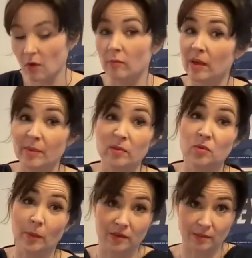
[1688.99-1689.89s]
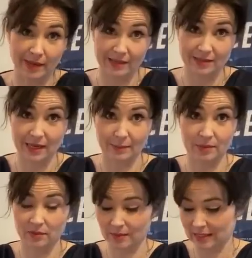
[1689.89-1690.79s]
Maybe you're talking about something else that
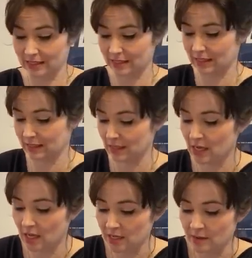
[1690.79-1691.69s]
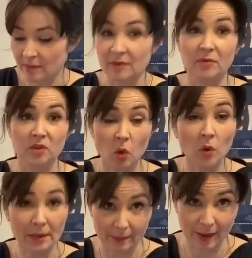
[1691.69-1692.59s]
happened on Wednesday. But if we're
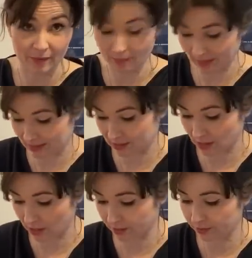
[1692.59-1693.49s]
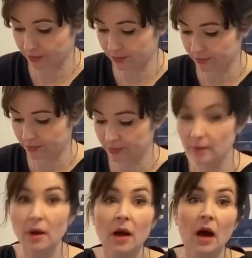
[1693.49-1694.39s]
talking about the big sew,
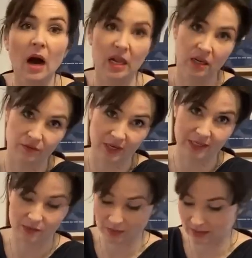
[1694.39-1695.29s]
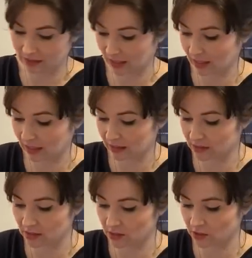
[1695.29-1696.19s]
I loved last Wednesday. I had
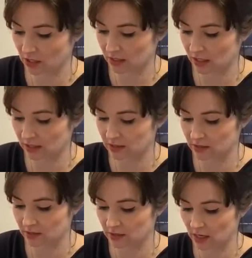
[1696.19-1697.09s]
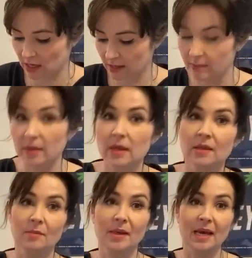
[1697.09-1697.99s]
such a nice time.
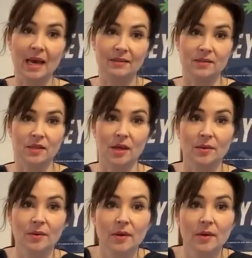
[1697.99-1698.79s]
The big hand sew.